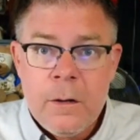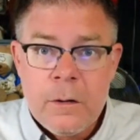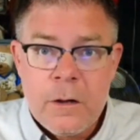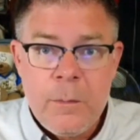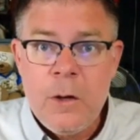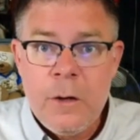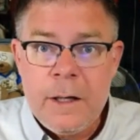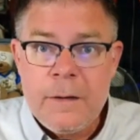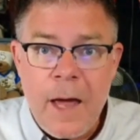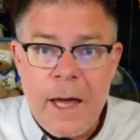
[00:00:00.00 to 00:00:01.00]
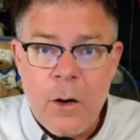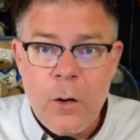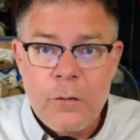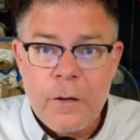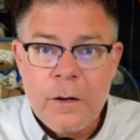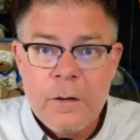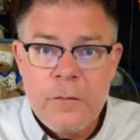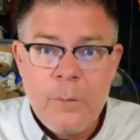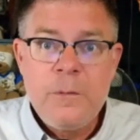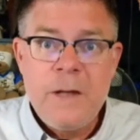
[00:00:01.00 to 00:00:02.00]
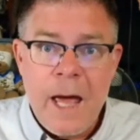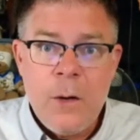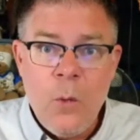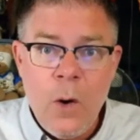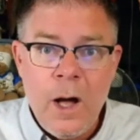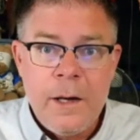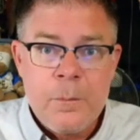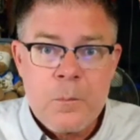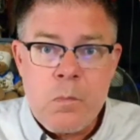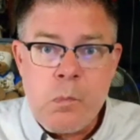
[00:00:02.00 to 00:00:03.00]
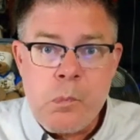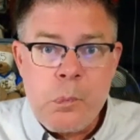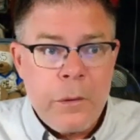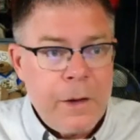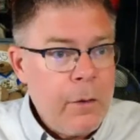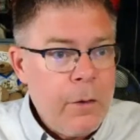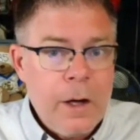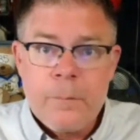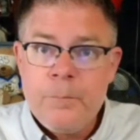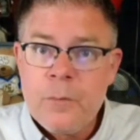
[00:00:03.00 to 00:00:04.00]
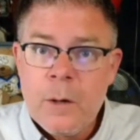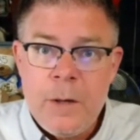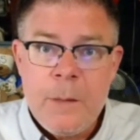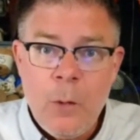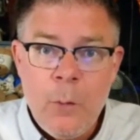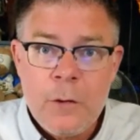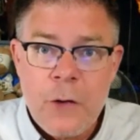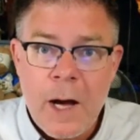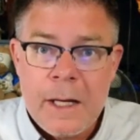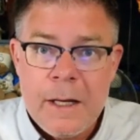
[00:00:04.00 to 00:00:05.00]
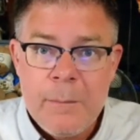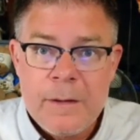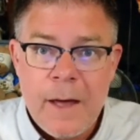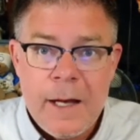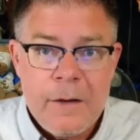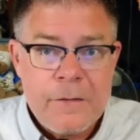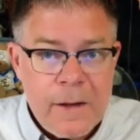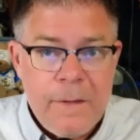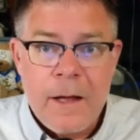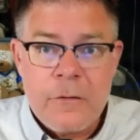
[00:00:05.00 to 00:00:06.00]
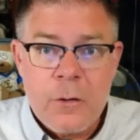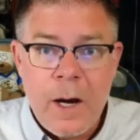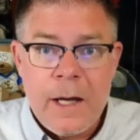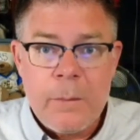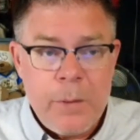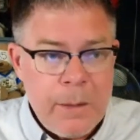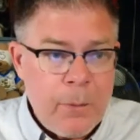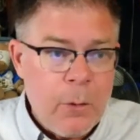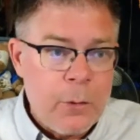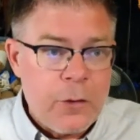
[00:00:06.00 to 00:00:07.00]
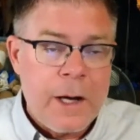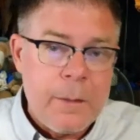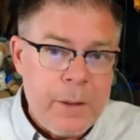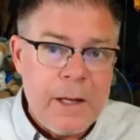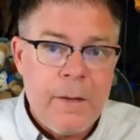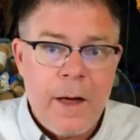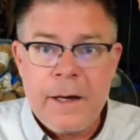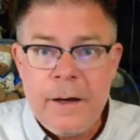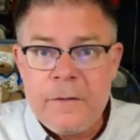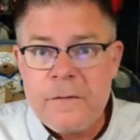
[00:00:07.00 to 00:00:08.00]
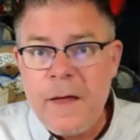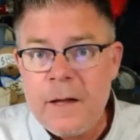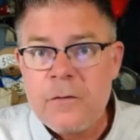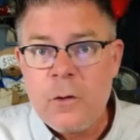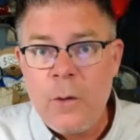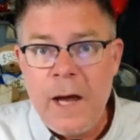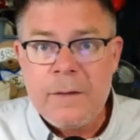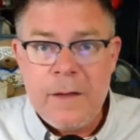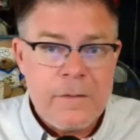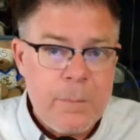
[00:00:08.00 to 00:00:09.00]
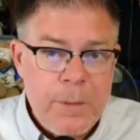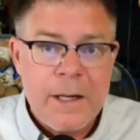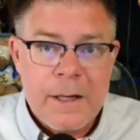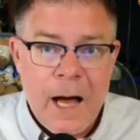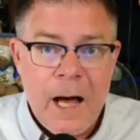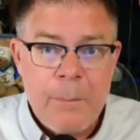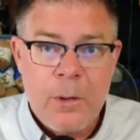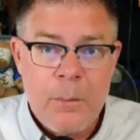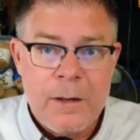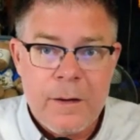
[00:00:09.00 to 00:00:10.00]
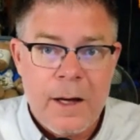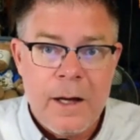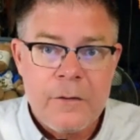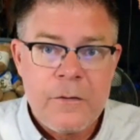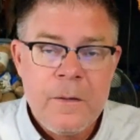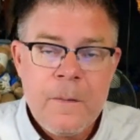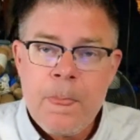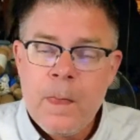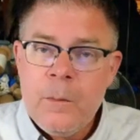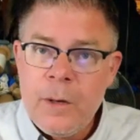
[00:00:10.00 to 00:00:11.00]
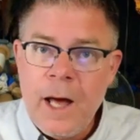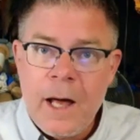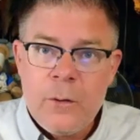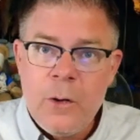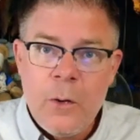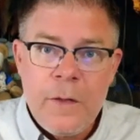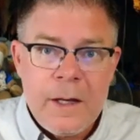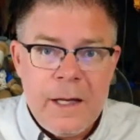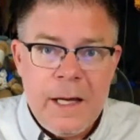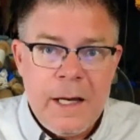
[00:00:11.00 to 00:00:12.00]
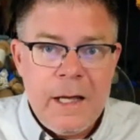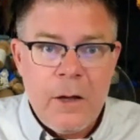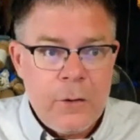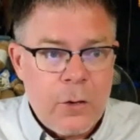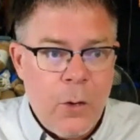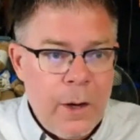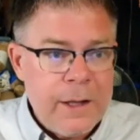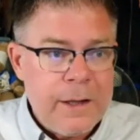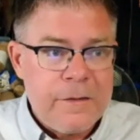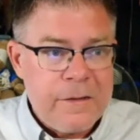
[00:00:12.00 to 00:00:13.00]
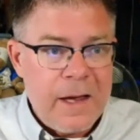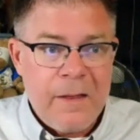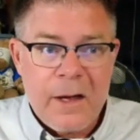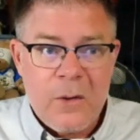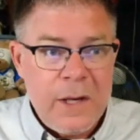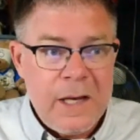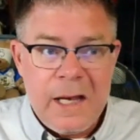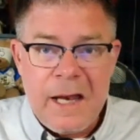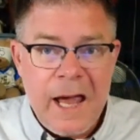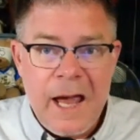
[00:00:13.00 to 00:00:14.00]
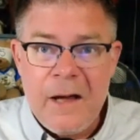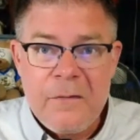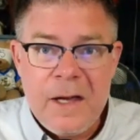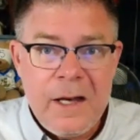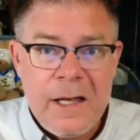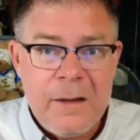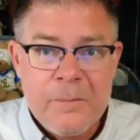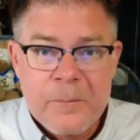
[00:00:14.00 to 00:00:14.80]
community takeover from day one. Now, look, people will try to imitate us, and that's great. People will try to be like us. That's great. That's a big compliment to us. But I don't know that any other coin can say, like, we didn't have any